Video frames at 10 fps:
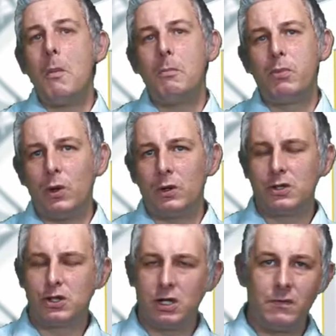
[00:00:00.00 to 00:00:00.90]
But
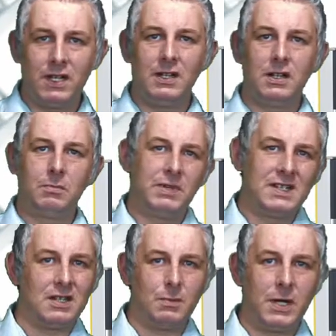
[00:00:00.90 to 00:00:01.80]
during
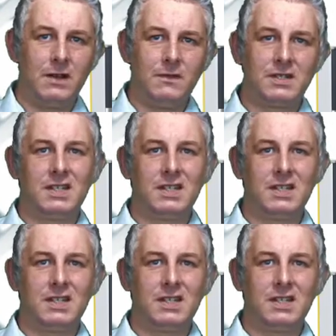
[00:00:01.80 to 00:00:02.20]
busy periods,